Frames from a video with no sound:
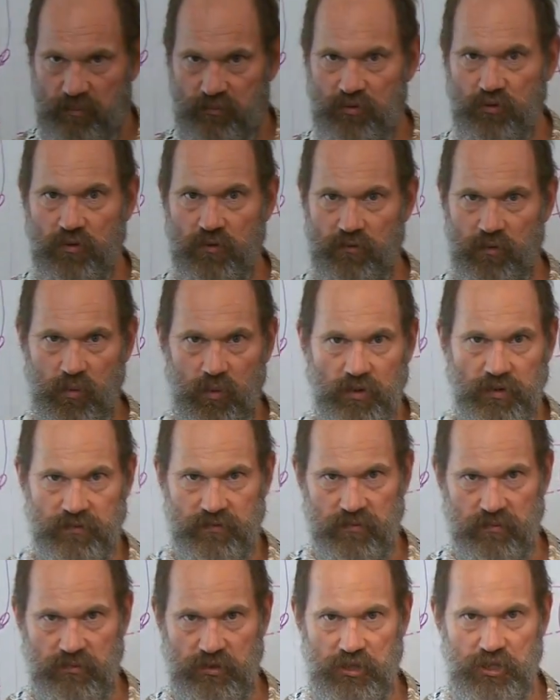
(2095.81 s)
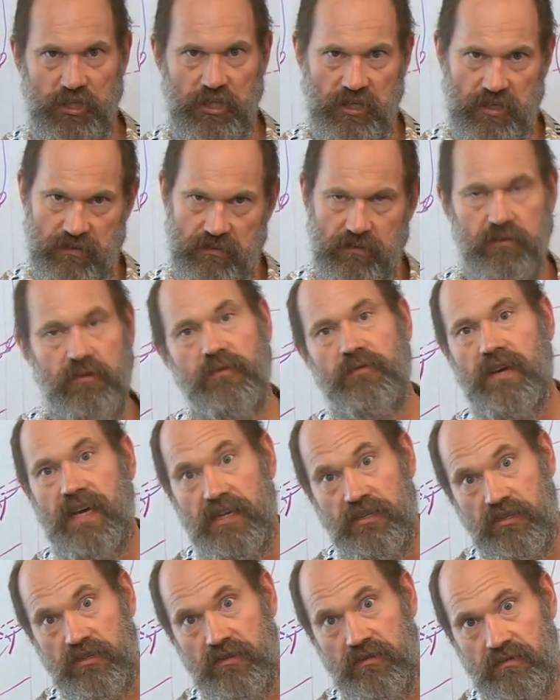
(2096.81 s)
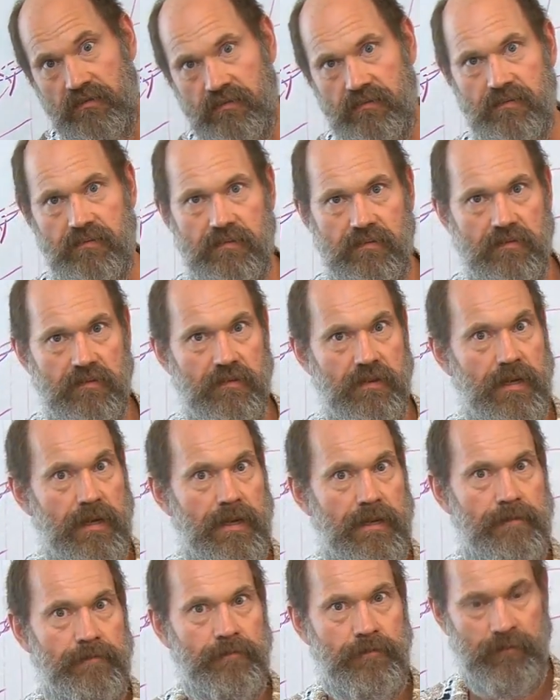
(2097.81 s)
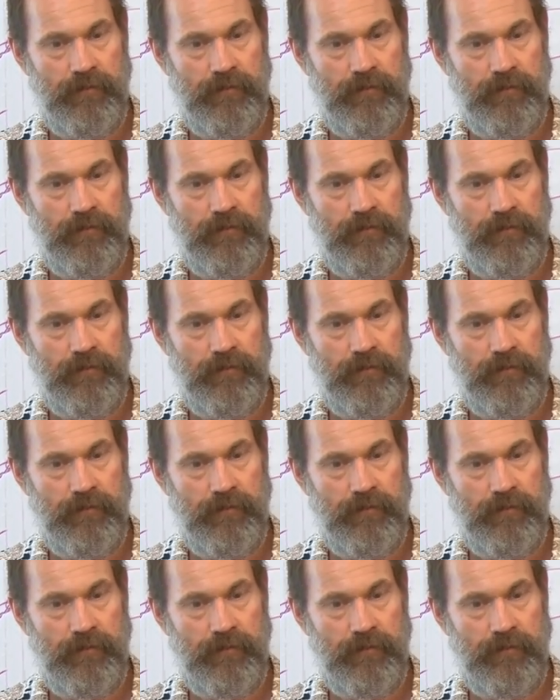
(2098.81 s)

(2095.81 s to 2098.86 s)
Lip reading: beautiful, wonderful machine or fashion. Okay?